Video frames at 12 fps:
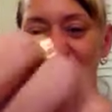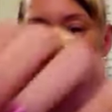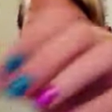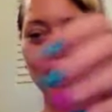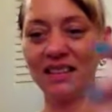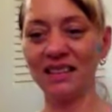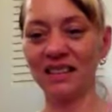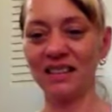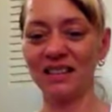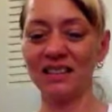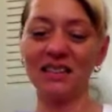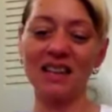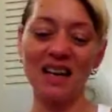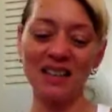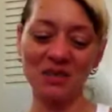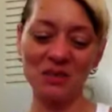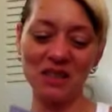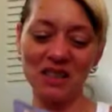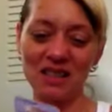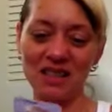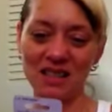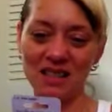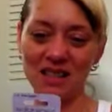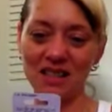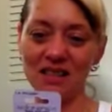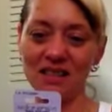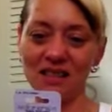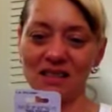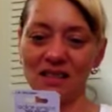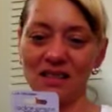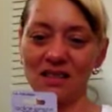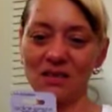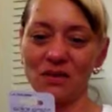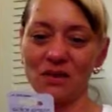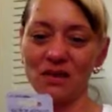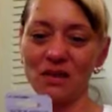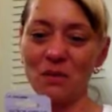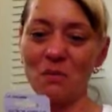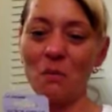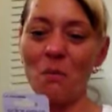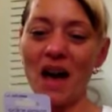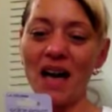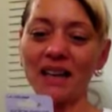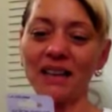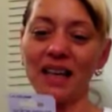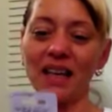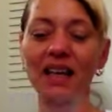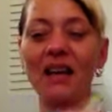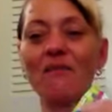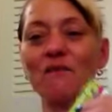And then the last one is Magnetic